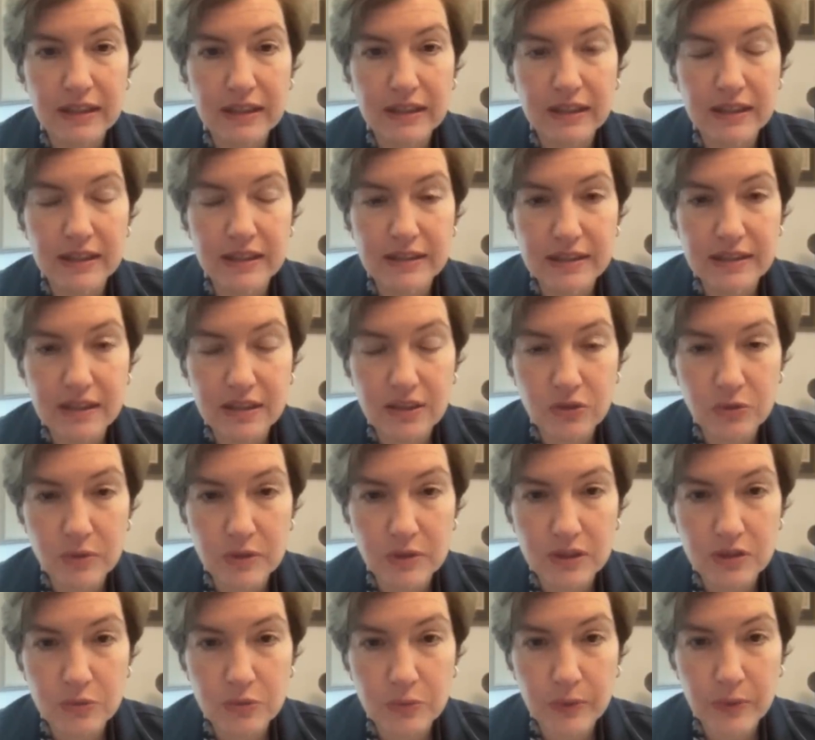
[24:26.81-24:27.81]

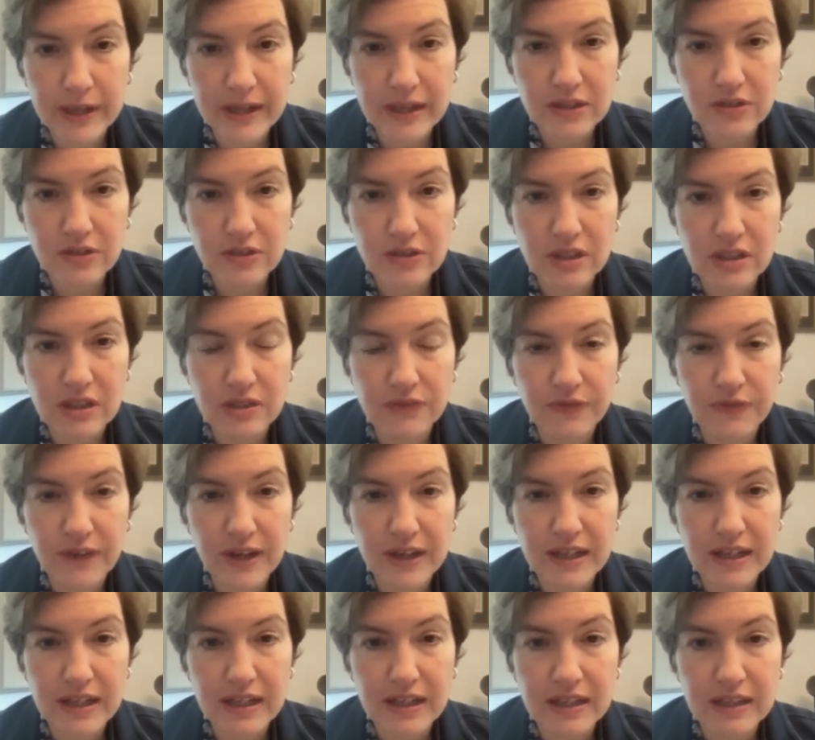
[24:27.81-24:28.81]
continuing to wage its
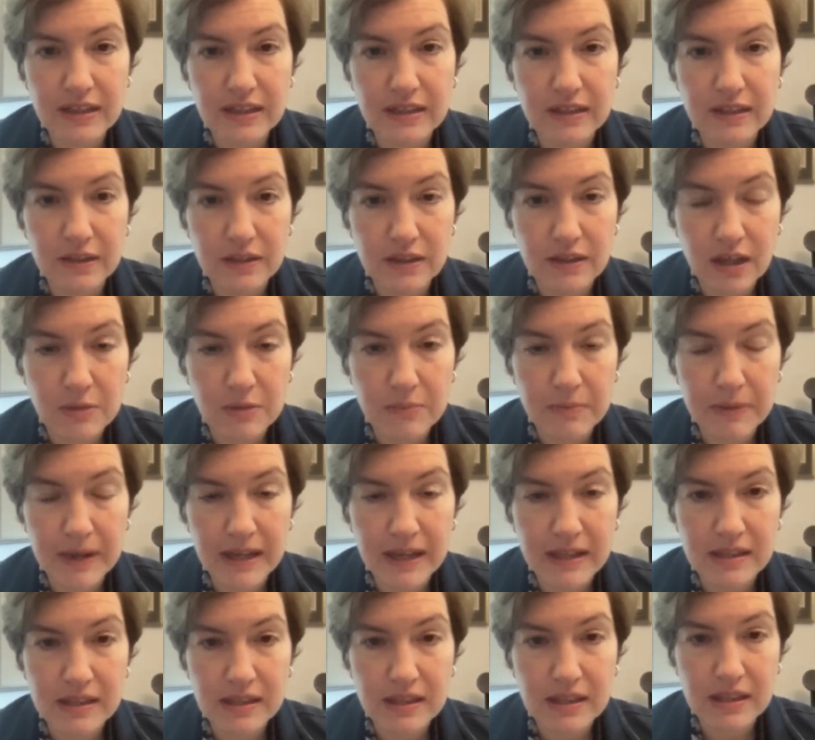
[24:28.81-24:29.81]
fight in the
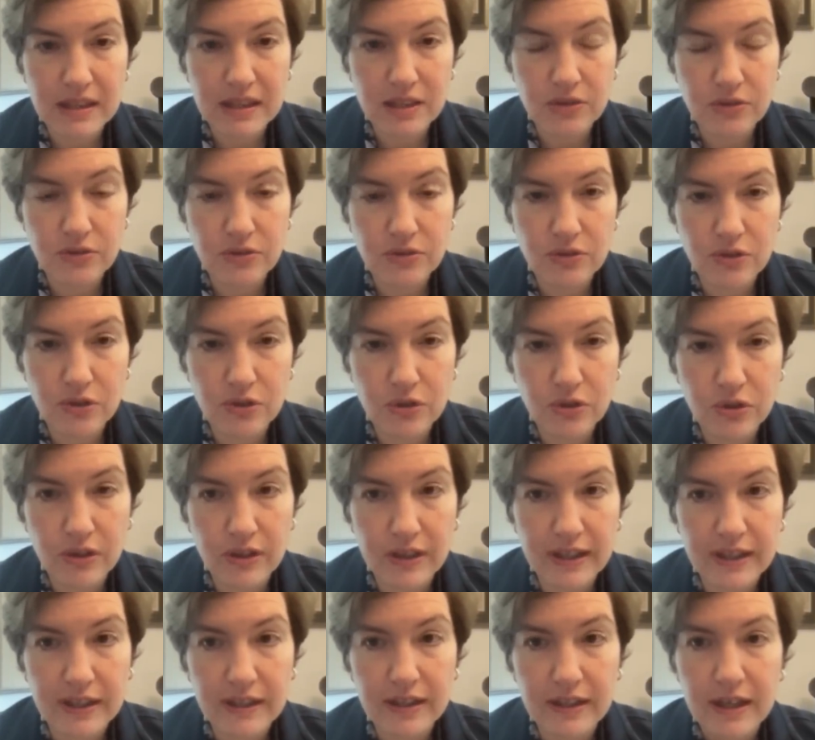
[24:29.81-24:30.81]
Donbas in eastern
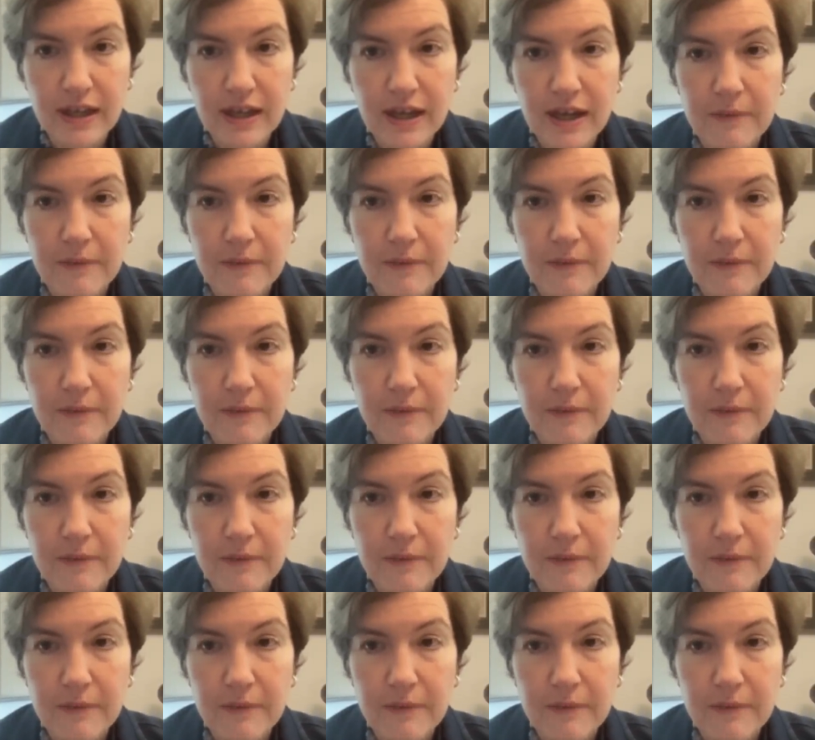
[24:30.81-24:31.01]
Ukraine,